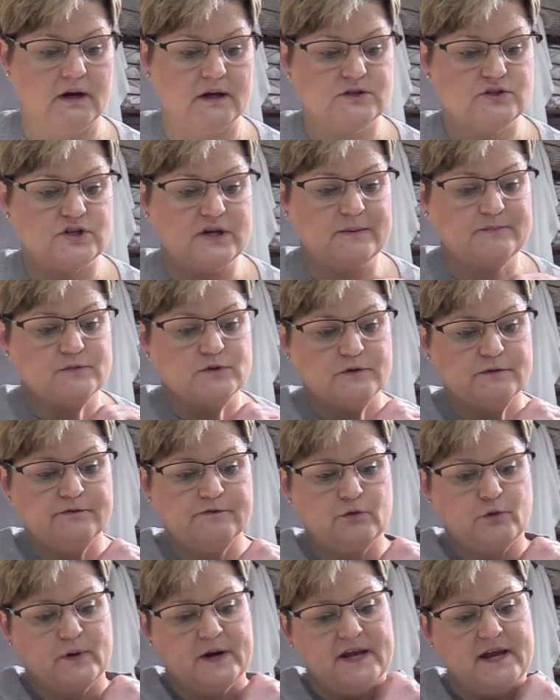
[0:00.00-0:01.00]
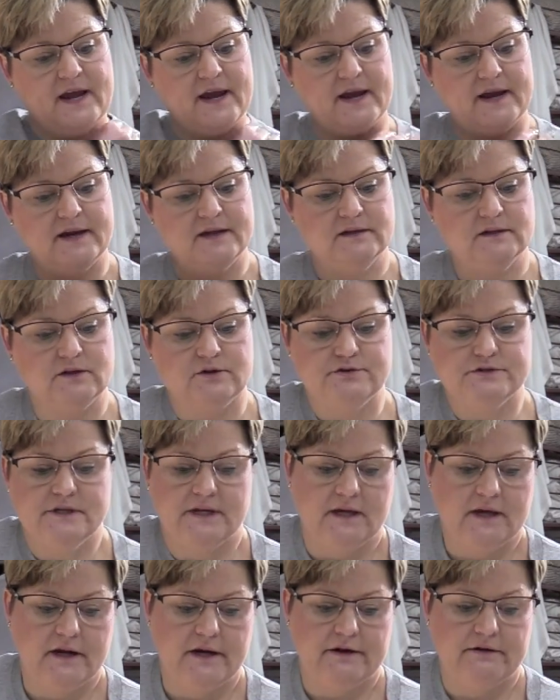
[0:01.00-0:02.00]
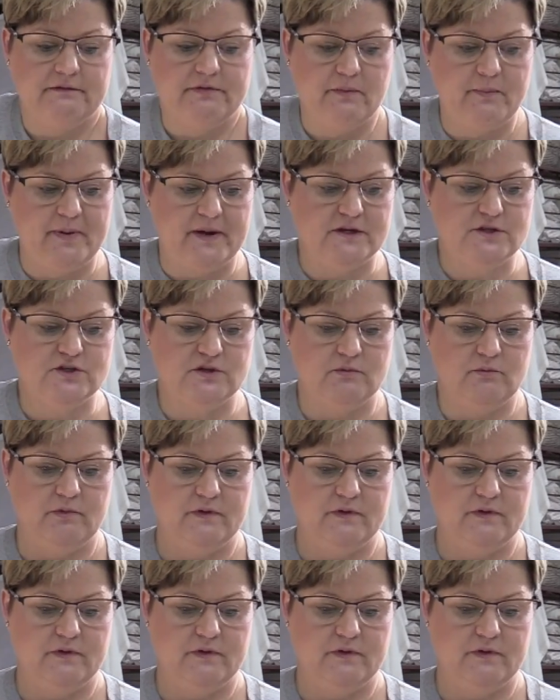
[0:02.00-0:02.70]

Chapter 48, Nursing Care of the Patient